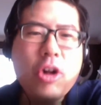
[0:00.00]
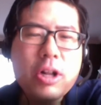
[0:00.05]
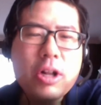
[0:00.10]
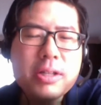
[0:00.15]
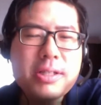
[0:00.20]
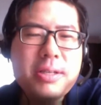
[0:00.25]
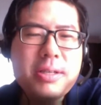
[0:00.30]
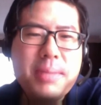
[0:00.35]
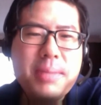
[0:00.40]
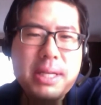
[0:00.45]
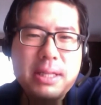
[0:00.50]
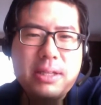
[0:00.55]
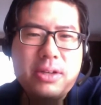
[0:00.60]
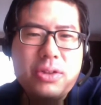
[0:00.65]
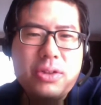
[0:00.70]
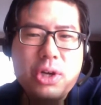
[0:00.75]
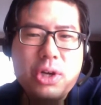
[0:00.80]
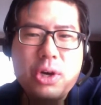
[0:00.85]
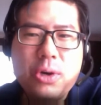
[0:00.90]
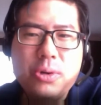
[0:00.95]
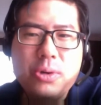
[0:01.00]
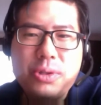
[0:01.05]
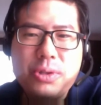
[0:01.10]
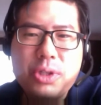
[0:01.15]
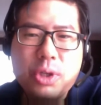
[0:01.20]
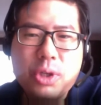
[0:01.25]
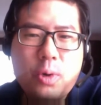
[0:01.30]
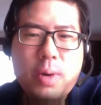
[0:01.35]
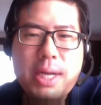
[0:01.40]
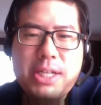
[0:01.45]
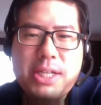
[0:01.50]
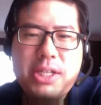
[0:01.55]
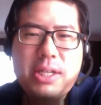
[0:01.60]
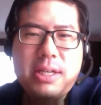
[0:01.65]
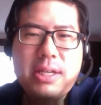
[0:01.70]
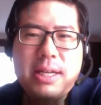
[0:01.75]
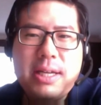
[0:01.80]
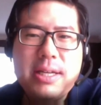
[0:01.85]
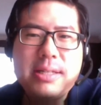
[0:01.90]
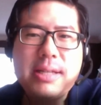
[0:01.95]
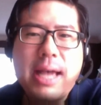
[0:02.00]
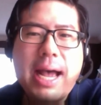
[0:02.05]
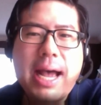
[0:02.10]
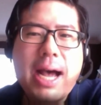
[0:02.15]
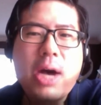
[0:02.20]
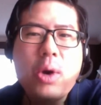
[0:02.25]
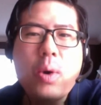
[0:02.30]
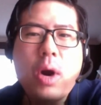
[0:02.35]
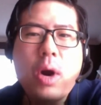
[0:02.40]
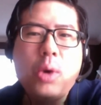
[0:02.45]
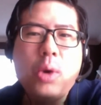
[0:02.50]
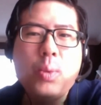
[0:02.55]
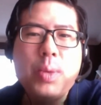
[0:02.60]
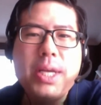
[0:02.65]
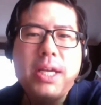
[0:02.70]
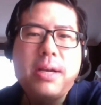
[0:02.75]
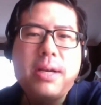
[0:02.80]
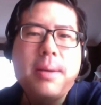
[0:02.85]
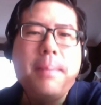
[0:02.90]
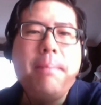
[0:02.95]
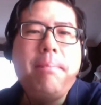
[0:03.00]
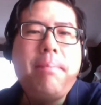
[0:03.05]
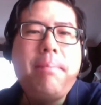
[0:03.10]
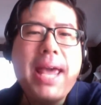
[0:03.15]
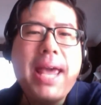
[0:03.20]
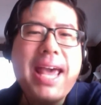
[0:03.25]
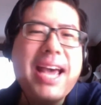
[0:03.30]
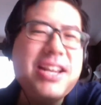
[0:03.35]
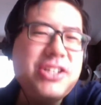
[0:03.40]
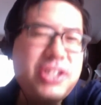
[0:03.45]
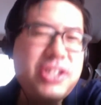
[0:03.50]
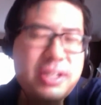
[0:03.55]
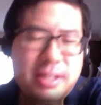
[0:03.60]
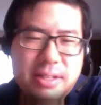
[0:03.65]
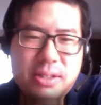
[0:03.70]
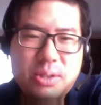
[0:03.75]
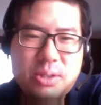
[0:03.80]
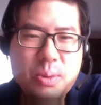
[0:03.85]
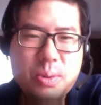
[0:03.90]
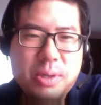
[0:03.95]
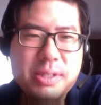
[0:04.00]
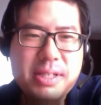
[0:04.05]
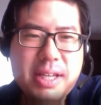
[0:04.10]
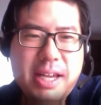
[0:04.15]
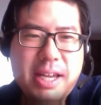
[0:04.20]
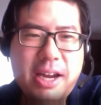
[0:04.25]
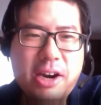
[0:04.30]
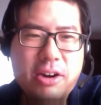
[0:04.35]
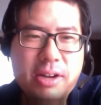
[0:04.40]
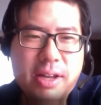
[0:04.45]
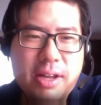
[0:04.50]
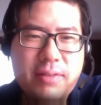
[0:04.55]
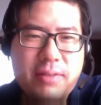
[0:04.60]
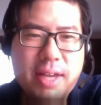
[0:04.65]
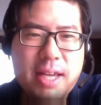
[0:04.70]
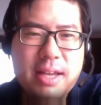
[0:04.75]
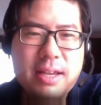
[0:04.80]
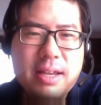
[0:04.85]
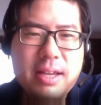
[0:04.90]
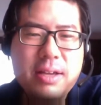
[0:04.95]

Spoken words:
ultimately, though, the question is, how are we compassionate towards caregiving,